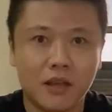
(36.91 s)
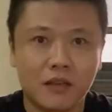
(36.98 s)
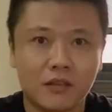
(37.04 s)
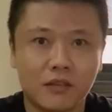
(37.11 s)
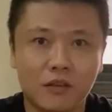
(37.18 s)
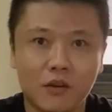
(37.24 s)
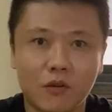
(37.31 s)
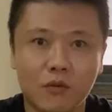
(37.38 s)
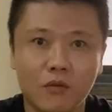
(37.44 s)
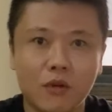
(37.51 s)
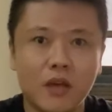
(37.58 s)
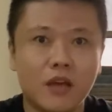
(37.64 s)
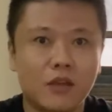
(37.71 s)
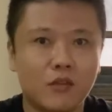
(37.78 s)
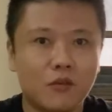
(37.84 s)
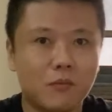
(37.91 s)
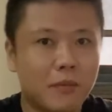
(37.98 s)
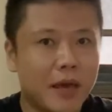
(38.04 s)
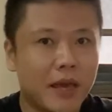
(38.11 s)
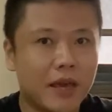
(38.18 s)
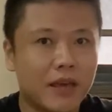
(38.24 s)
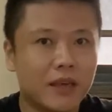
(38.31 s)
So you
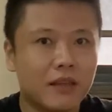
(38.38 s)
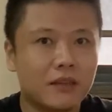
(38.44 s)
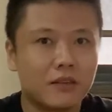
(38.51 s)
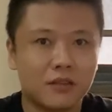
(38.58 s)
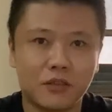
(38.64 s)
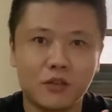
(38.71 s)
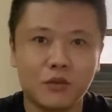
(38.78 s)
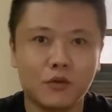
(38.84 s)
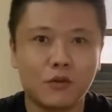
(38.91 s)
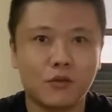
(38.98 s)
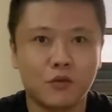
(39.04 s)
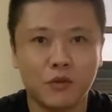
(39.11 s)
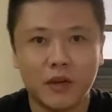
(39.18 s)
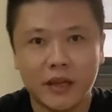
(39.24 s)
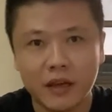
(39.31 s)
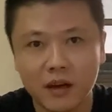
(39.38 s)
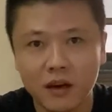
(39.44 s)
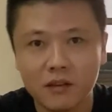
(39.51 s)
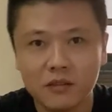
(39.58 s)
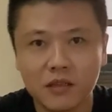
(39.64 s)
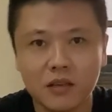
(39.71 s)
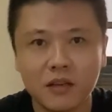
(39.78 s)
may still create
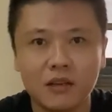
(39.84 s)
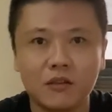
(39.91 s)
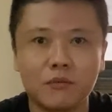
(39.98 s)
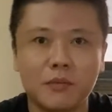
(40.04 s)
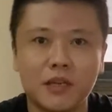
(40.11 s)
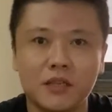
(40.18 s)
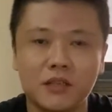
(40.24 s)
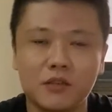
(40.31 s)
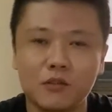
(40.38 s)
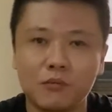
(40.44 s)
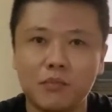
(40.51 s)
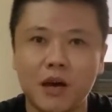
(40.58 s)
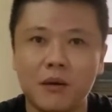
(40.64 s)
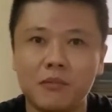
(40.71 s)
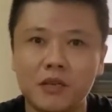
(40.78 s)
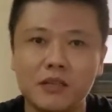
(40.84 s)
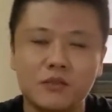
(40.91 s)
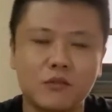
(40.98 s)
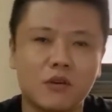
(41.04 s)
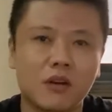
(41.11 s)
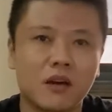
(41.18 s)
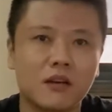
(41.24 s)
content, you may still publish
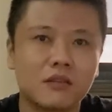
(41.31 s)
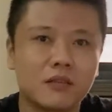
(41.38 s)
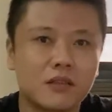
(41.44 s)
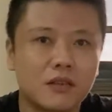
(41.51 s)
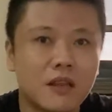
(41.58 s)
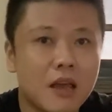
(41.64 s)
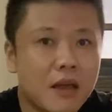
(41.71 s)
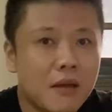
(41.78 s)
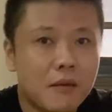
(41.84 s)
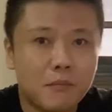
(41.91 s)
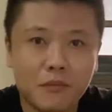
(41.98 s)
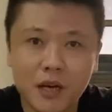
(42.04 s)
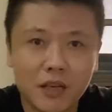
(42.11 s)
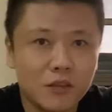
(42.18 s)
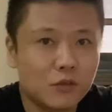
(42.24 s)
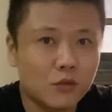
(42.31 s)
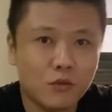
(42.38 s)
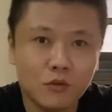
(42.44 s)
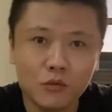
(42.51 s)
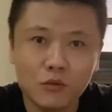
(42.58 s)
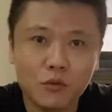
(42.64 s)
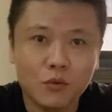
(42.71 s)
your content, but you
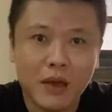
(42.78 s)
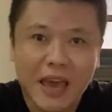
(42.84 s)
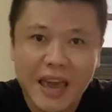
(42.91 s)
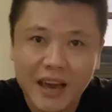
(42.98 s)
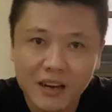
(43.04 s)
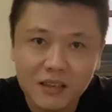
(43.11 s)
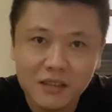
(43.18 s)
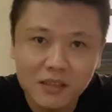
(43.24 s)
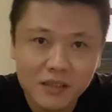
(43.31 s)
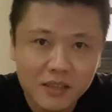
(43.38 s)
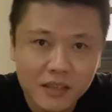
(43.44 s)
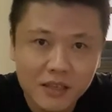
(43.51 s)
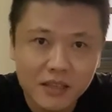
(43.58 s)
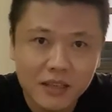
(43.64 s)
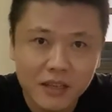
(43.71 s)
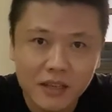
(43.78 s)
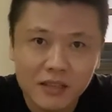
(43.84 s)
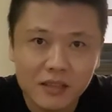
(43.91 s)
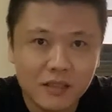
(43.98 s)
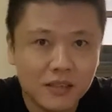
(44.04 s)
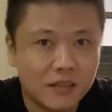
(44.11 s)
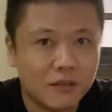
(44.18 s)
don't do anything
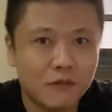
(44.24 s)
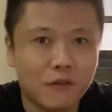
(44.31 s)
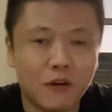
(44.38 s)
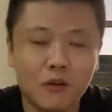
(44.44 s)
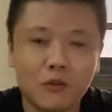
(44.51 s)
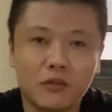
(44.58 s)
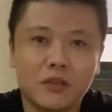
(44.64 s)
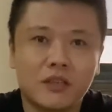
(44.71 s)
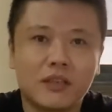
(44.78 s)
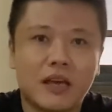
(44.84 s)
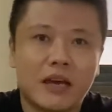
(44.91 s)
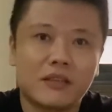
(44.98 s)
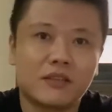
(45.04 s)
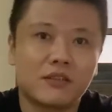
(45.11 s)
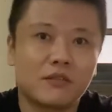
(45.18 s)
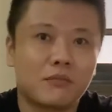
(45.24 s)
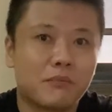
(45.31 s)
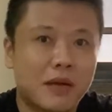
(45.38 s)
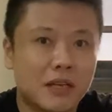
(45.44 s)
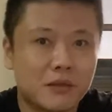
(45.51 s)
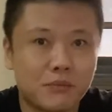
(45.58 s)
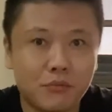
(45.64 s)
that's following SEO
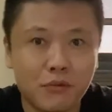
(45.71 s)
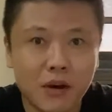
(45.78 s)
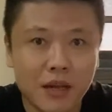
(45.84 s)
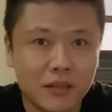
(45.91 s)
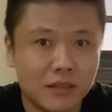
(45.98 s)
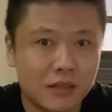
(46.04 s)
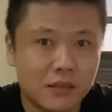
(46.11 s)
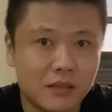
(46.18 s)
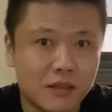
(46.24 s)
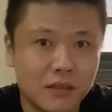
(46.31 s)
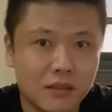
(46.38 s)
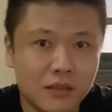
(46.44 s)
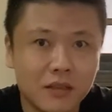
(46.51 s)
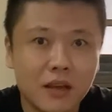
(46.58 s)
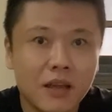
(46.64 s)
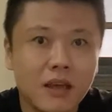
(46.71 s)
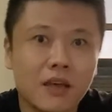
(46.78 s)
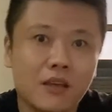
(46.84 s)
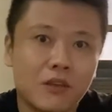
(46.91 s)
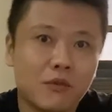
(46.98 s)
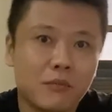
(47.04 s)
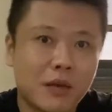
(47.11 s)
best practices.
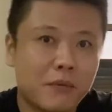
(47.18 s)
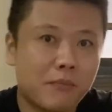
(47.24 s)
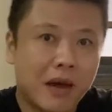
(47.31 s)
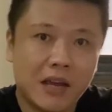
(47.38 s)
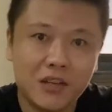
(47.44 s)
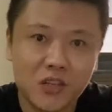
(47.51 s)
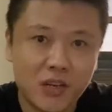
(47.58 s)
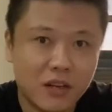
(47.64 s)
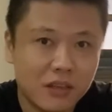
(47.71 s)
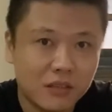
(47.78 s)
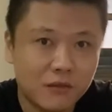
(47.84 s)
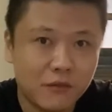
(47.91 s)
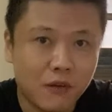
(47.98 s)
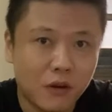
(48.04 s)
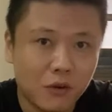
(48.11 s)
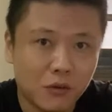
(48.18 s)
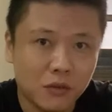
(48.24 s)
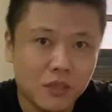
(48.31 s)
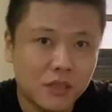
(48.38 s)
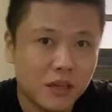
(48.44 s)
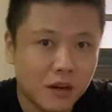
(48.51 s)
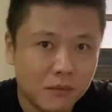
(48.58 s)
You may by chance follow
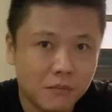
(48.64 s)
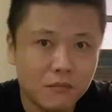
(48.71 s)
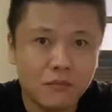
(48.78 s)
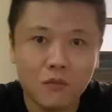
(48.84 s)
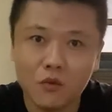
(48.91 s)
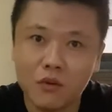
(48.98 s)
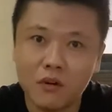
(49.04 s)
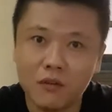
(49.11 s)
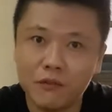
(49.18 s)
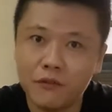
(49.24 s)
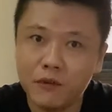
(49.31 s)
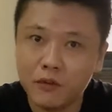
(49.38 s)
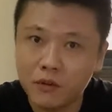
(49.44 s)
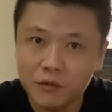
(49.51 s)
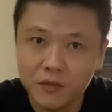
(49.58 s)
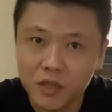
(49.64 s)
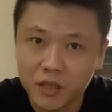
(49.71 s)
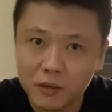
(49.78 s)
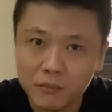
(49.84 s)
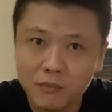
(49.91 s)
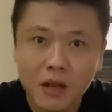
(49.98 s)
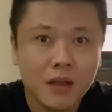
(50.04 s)
some or a few of
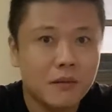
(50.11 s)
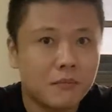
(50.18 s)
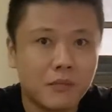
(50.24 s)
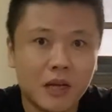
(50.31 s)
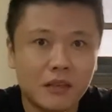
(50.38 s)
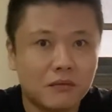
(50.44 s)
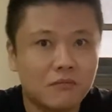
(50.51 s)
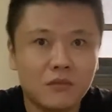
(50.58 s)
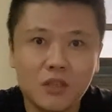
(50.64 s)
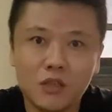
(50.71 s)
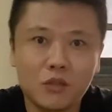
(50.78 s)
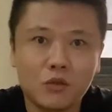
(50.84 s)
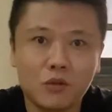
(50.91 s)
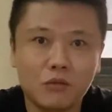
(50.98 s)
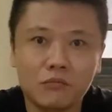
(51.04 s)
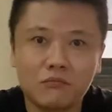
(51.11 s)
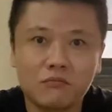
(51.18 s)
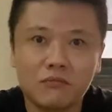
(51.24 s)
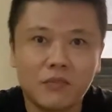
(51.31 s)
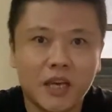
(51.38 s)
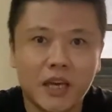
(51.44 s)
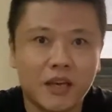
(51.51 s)
them, but you don't
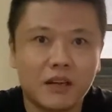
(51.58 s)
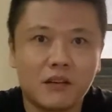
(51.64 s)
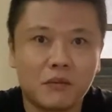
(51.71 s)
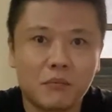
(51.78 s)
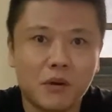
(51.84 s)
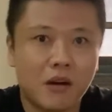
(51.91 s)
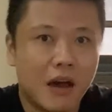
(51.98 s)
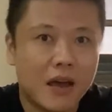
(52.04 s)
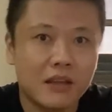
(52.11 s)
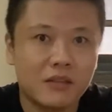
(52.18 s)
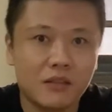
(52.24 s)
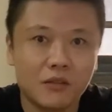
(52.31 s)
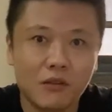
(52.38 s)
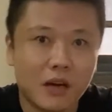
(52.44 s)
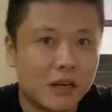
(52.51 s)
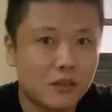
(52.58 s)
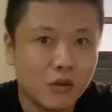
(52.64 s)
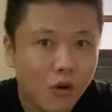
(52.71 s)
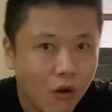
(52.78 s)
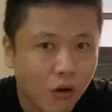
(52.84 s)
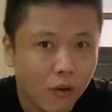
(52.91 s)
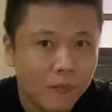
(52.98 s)
care about SEO at
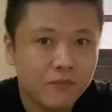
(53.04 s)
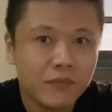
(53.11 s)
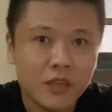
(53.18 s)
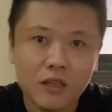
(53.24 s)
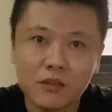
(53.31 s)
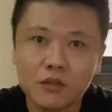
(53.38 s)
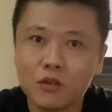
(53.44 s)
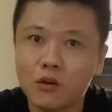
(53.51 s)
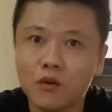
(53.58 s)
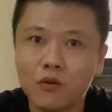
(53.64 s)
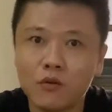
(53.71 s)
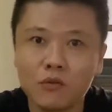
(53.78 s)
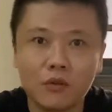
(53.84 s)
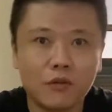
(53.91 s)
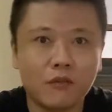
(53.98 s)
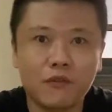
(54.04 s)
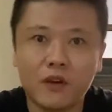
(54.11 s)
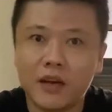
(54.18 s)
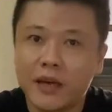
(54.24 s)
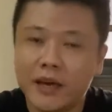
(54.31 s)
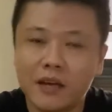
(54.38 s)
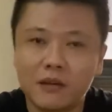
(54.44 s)
all. So you
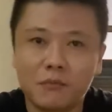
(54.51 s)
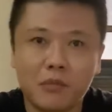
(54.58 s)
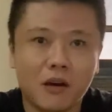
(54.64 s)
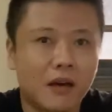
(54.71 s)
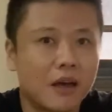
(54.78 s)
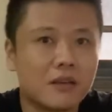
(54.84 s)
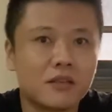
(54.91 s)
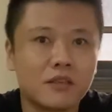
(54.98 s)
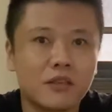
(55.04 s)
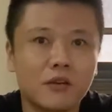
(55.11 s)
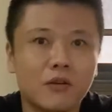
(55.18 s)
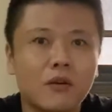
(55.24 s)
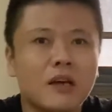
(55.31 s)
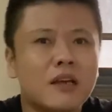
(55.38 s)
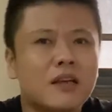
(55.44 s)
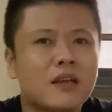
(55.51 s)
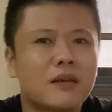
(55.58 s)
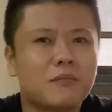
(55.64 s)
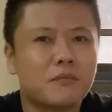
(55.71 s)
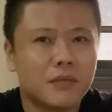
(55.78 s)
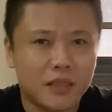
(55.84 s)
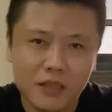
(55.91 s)
forget about SEO.
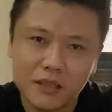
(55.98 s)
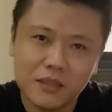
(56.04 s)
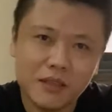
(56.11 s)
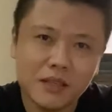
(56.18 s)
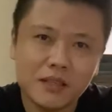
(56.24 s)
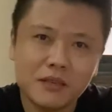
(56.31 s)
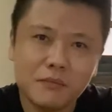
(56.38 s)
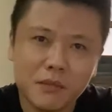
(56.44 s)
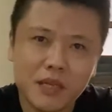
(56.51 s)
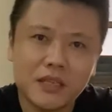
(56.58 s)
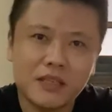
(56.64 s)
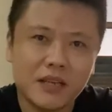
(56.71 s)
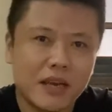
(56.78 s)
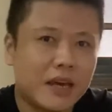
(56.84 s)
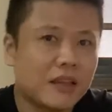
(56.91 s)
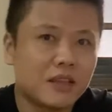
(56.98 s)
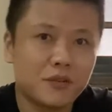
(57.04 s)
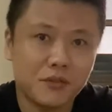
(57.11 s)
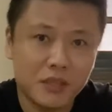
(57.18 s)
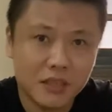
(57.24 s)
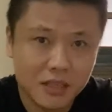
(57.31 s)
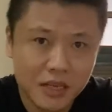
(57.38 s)
It doesn't mean the end
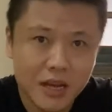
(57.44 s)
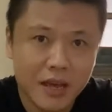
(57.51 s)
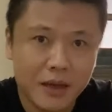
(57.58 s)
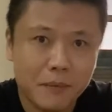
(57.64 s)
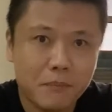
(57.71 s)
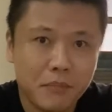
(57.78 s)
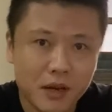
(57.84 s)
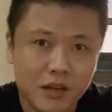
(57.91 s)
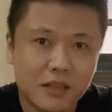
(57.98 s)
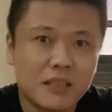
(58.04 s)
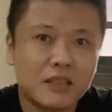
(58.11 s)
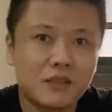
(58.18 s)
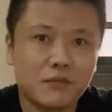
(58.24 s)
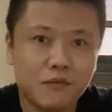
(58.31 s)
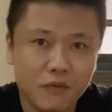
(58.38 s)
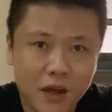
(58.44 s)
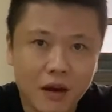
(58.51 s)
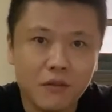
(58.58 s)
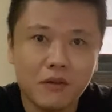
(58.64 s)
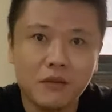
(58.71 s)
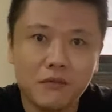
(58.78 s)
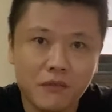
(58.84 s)
of the day, but it's
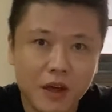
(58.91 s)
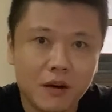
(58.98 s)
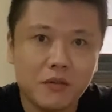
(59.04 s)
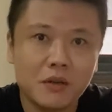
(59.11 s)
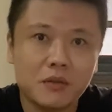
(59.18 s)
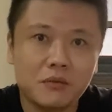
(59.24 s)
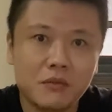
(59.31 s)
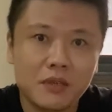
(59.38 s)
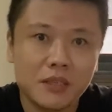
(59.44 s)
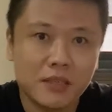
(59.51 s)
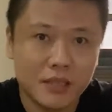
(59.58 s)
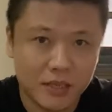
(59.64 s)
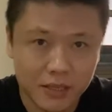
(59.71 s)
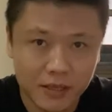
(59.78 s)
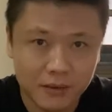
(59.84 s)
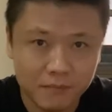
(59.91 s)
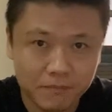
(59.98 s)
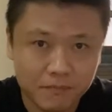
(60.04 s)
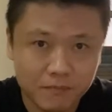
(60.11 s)
very, very risky.